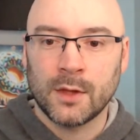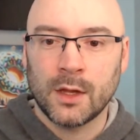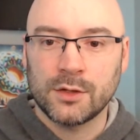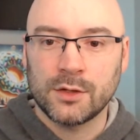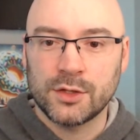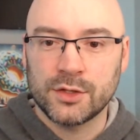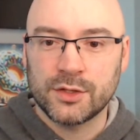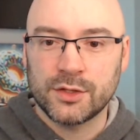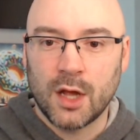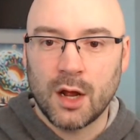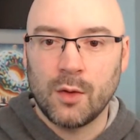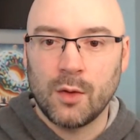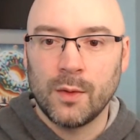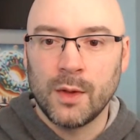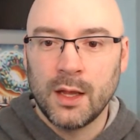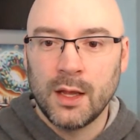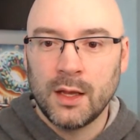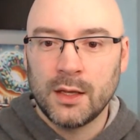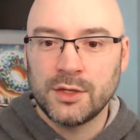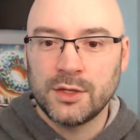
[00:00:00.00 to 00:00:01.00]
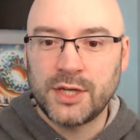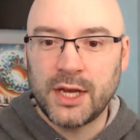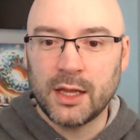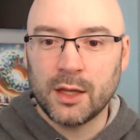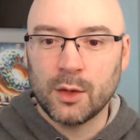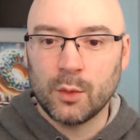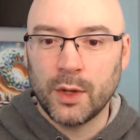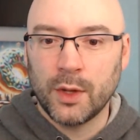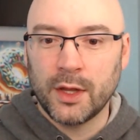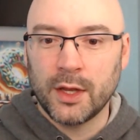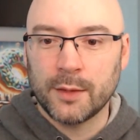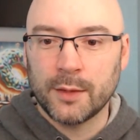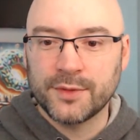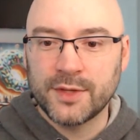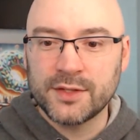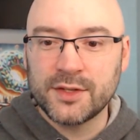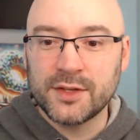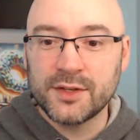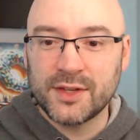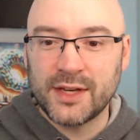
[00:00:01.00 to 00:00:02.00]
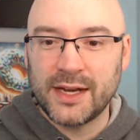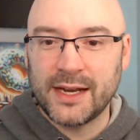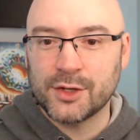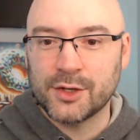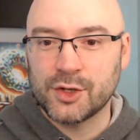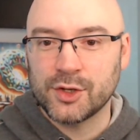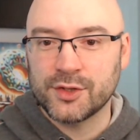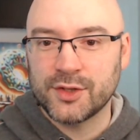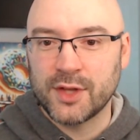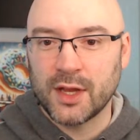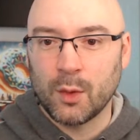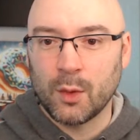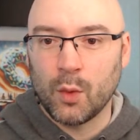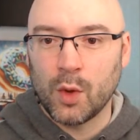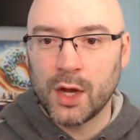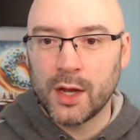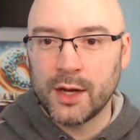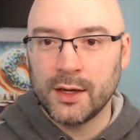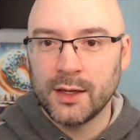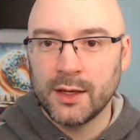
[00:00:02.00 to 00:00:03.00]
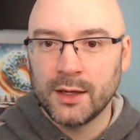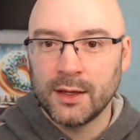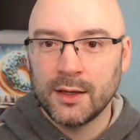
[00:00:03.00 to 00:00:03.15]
Just don't. Jalen Williams. This is an interesting one.